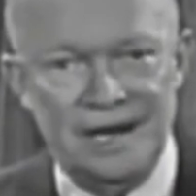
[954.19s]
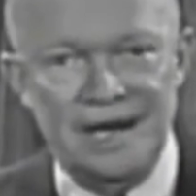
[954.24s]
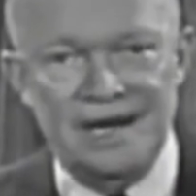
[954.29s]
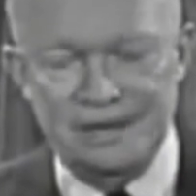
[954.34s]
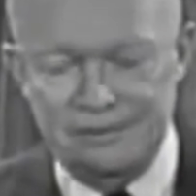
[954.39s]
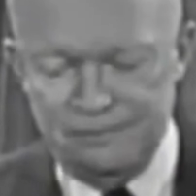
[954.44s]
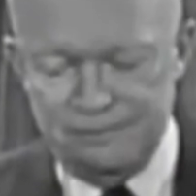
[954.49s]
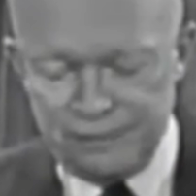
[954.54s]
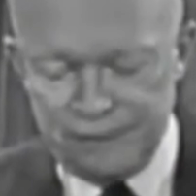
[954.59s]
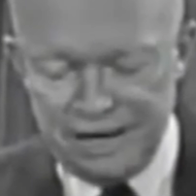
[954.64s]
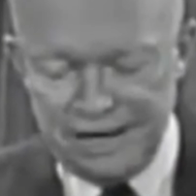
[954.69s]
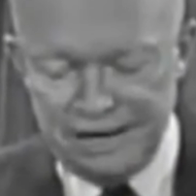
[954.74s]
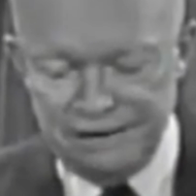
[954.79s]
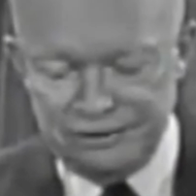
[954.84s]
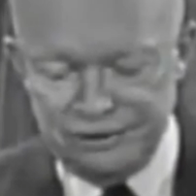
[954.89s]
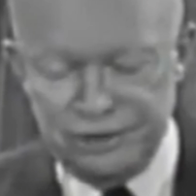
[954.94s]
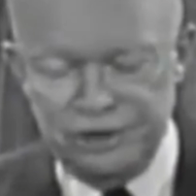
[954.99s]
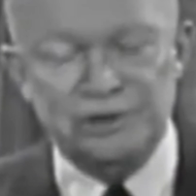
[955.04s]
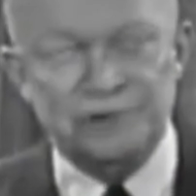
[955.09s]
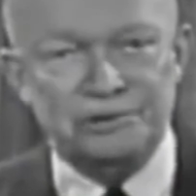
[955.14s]
I am
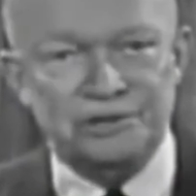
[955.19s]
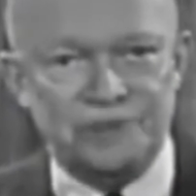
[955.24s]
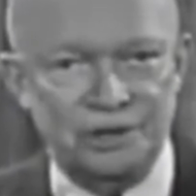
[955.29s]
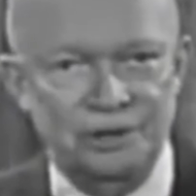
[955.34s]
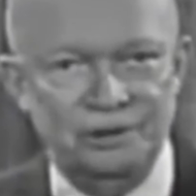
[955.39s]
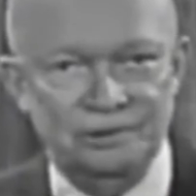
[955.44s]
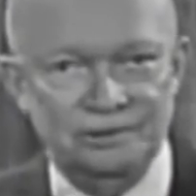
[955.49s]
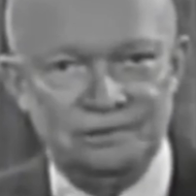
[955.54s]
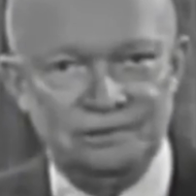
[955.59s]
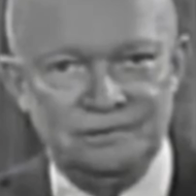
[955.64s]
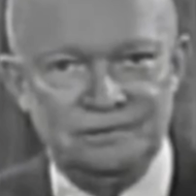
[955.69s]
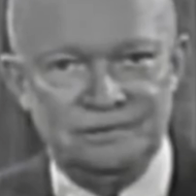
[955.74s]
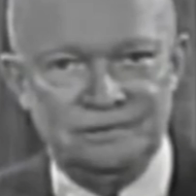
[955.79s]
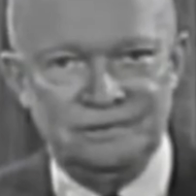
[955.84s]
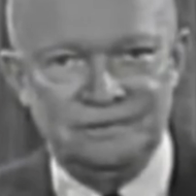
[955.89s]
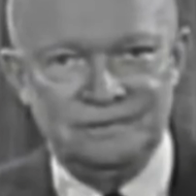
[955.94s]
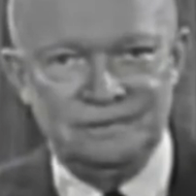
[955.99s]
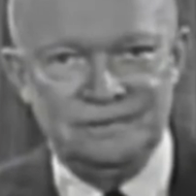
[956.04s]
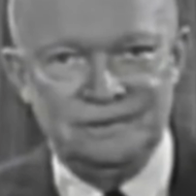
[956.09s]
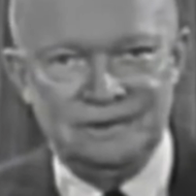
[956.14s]
proud to do so.
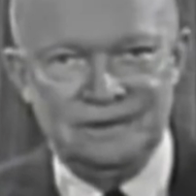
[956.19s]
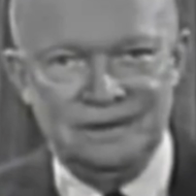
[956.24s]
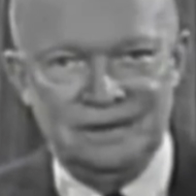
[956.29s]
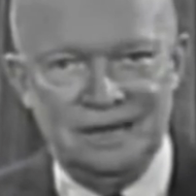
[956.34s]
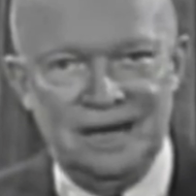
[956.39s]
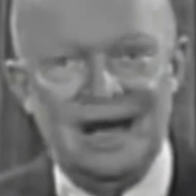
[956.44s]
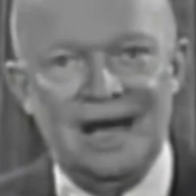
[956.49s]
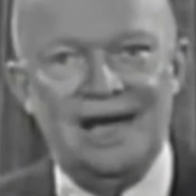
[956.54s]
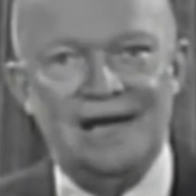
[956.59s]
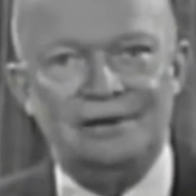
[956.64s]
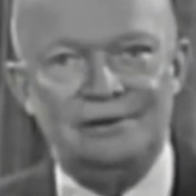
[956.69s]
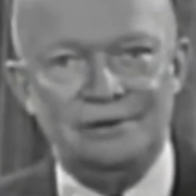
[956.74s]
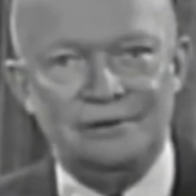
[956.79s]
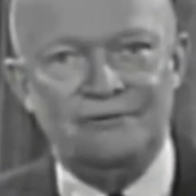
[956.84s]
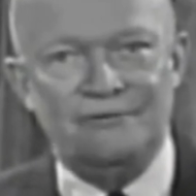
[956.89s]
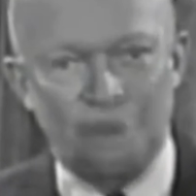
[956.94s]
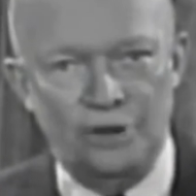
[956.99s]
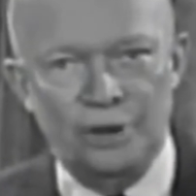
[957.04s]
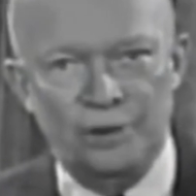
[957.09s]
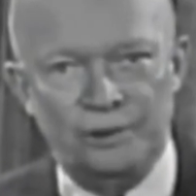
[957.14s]
I
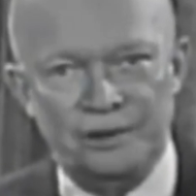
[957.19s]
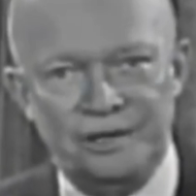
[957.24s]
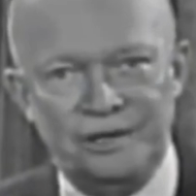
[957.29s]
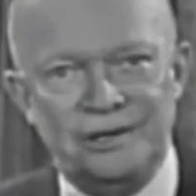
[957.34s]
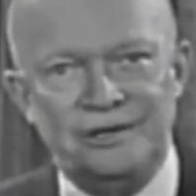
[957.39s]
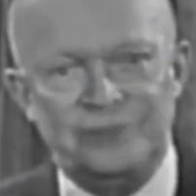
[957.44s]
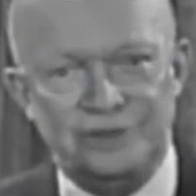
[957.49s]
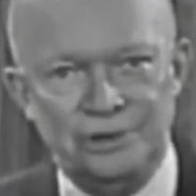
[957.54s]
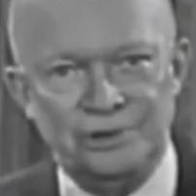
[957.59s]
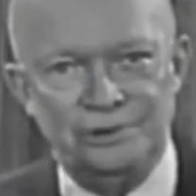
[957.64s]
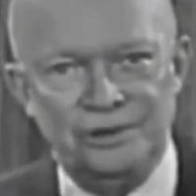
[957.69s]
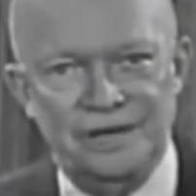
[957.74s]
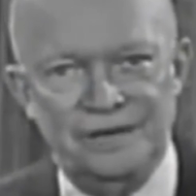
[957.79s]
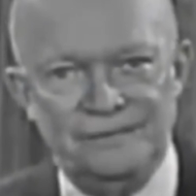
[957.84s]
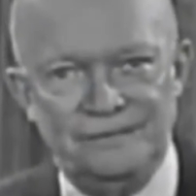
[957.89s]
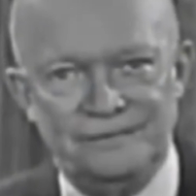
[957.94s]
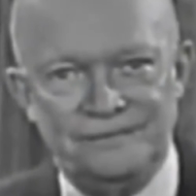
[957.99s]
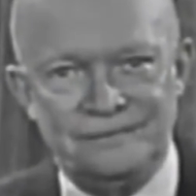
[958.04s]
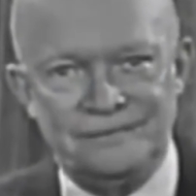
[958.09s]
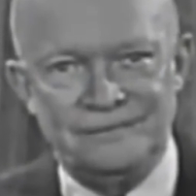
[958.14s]
look forward to
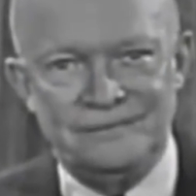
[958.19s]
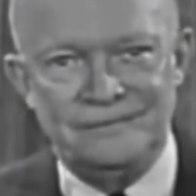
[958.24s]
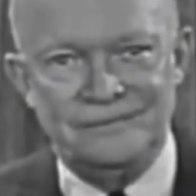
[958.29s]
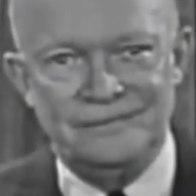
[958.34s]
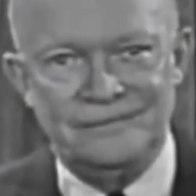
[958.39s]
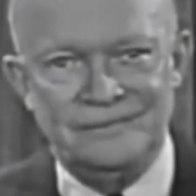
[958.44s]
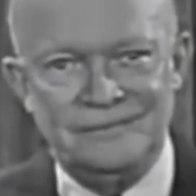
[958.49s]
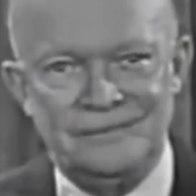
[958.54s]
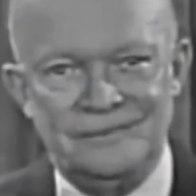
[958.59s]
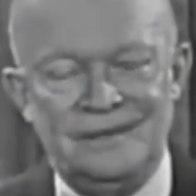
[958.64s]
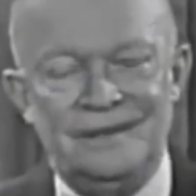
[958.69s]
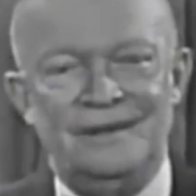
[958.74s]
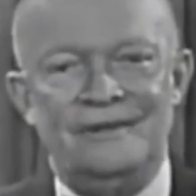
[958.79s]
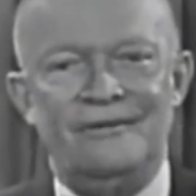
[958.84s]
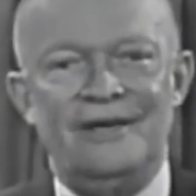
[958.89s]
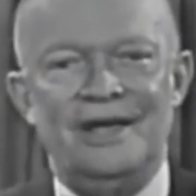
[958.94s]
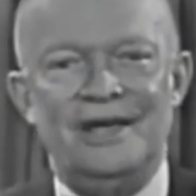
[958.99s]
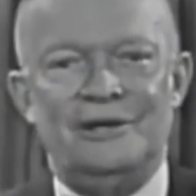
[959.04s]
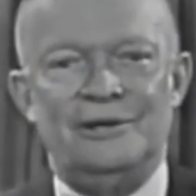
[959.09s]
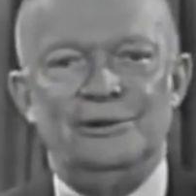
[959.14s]
it.
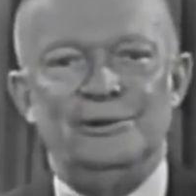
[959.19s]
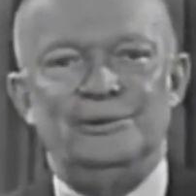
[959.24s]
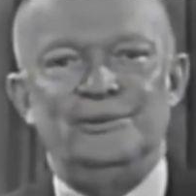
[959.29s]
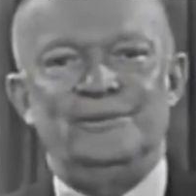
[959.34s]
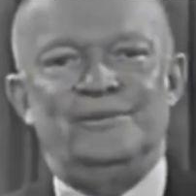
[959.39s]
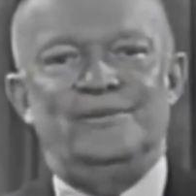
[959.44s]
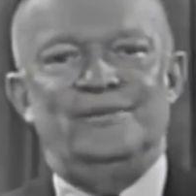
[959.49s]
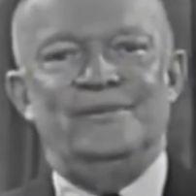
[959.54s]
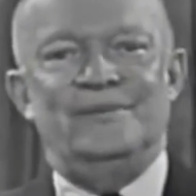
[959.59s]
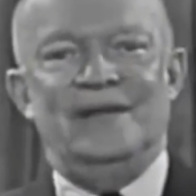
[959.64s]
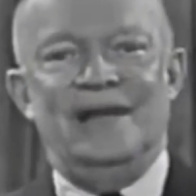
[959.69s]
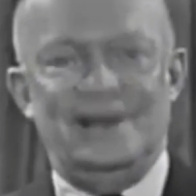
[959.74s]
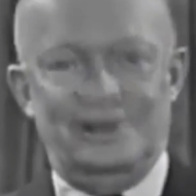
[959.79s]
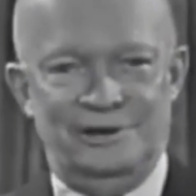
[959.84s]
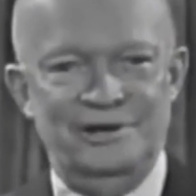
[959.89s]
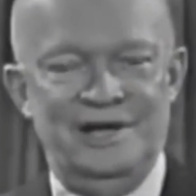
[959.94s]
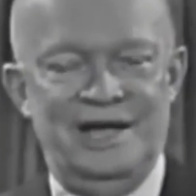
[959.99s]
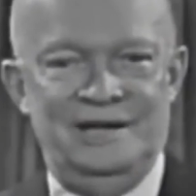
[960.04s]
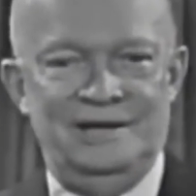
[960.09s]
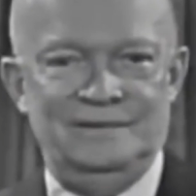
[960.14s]
Thank you,
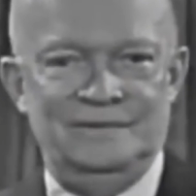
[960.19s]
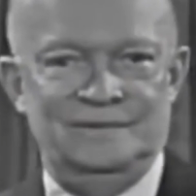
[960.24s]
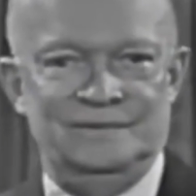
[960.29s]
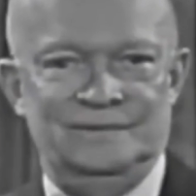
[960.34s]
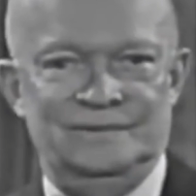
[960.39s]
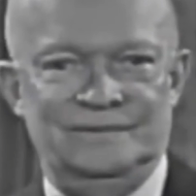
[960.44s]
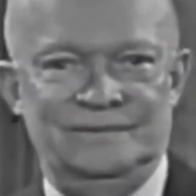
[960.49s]
and good night.